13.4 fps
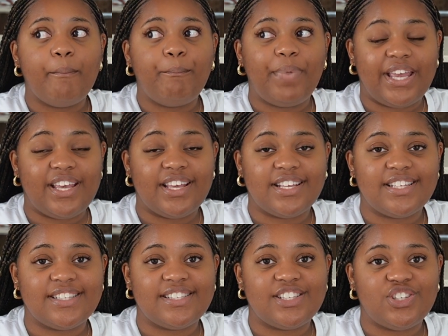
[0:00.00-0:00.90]

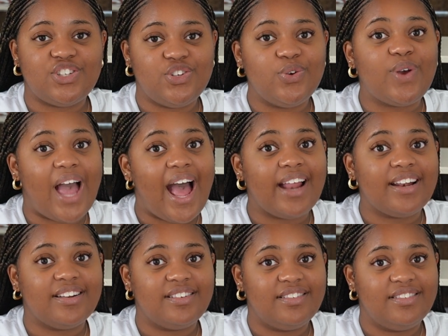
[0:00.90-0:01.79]
because you
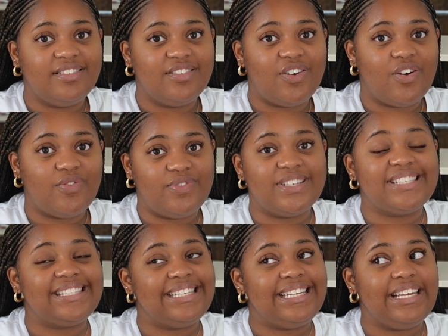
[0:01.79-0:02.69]
can
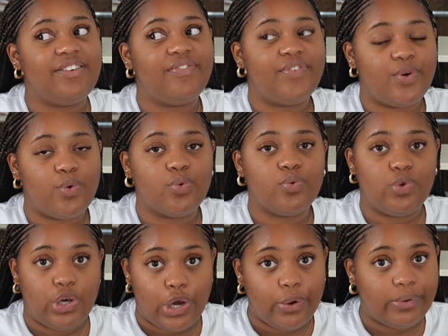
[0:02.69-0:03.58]
obviously feel
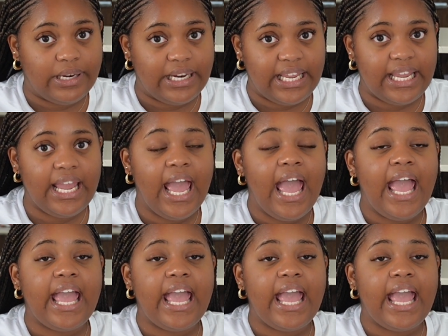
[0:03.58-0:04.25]
lonely